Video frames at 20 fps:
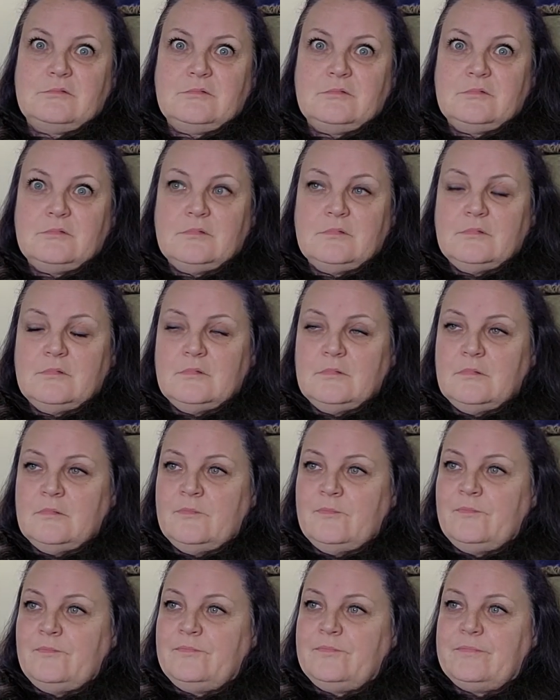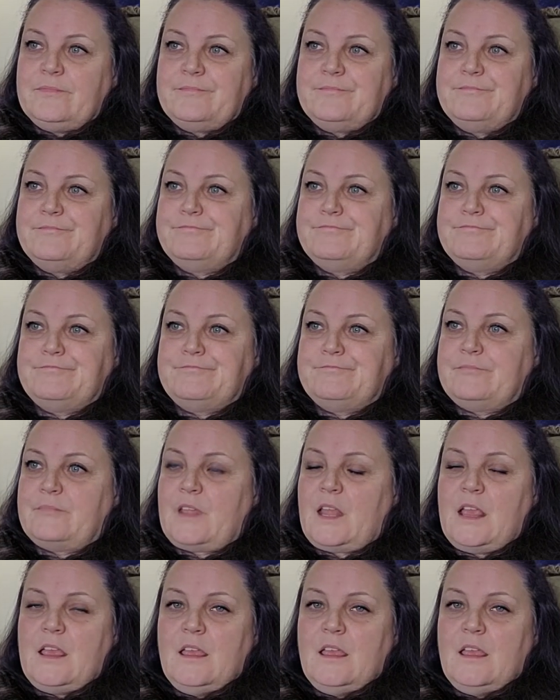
(no one is talking)